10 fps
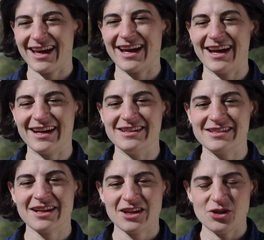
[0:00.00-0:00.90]

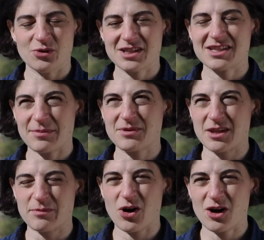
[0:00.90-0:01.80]
and you accept
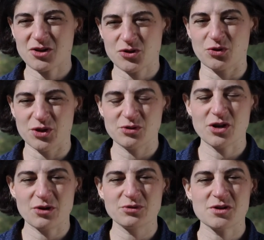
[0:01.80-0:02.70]
the box or you
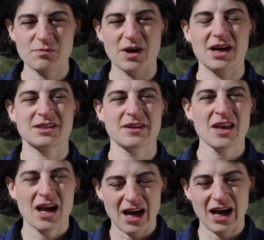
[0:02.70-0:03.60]
don't, but
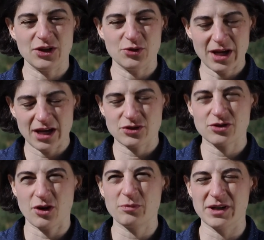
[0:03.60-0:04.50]
you
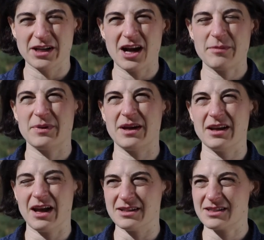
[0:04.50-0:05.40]
can't open it up
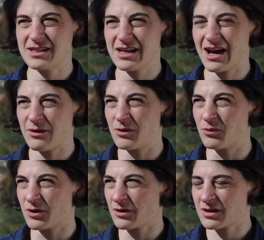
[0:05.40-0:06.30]
and see how it
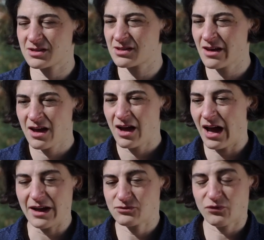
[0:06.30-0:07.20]
works.
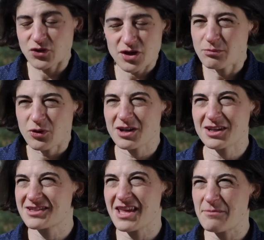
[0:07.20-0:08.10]
For some
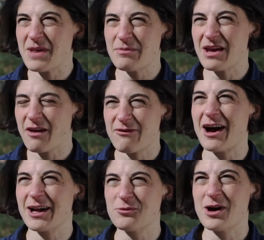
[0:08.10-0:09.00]
products, that may be a
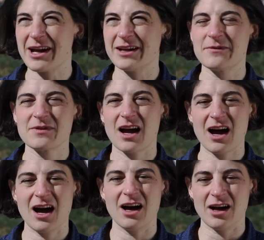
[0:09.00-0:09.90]
fine way
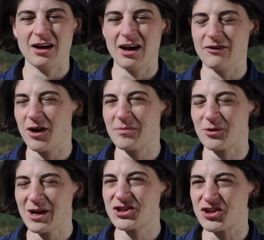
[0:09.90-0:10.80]
of
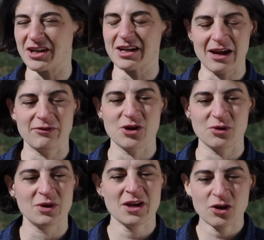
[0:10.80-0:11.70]
operation. If
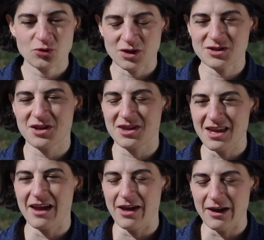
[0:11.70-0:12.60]
you trust,
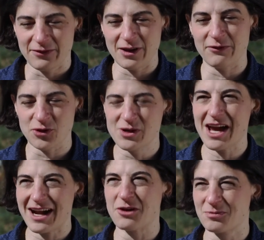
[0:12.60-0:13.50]
if you
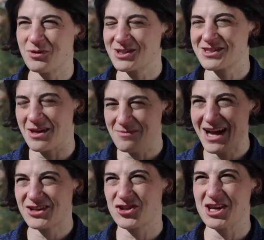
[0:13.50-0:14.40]
get outputs that
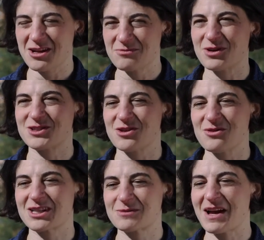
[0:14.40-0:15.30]
match the inputs
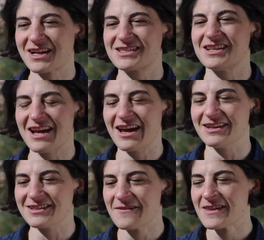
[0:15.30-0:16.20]
you expected
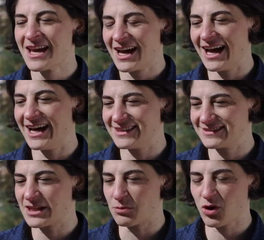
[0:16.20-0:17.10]
and
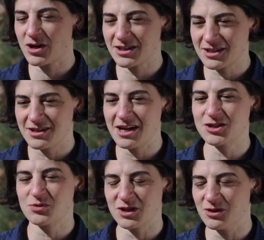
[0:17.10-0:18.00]
the product
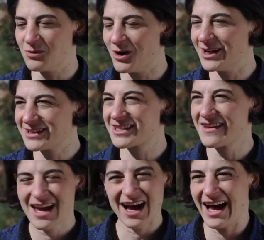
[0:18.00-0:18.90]
does what you want,
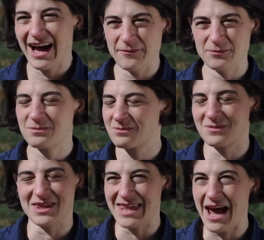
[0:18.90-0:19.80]

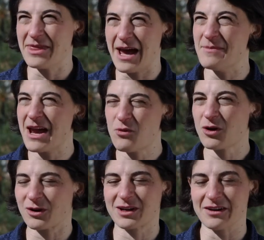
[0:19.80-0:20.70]
that may
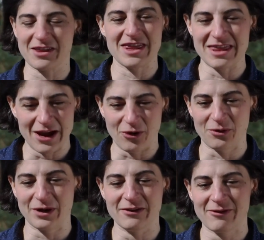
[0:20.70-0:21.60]
work. And there
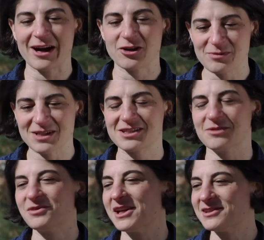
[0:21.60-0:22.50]
are environments
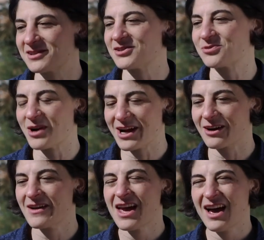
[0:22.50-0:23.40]
and places
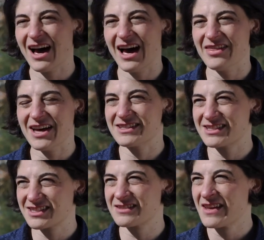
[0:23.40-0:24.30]
where
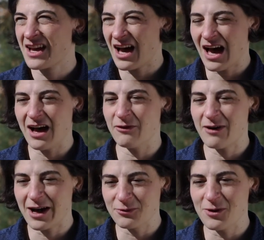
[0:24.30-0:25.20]
that's a
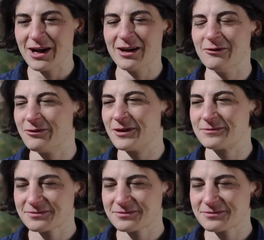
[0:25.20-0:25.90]
fine way of